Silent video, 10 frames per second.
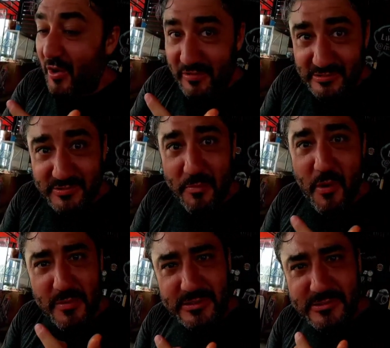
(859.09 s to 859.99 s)
I think
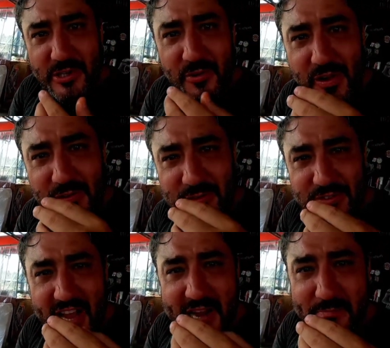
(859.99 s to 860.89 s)
it might be. Oh no, I've
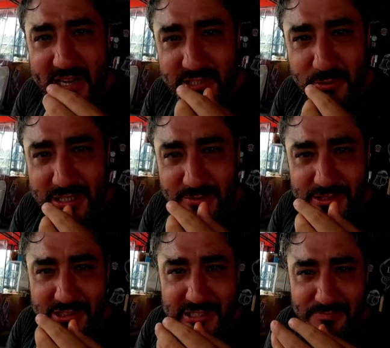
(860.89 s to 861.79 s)
got the end bit as well
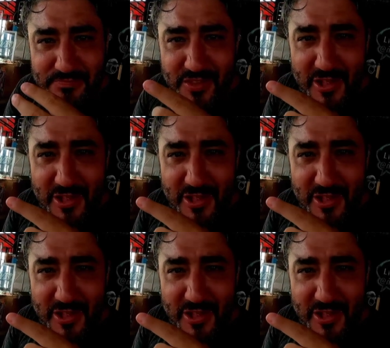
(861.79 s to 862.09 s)
that's like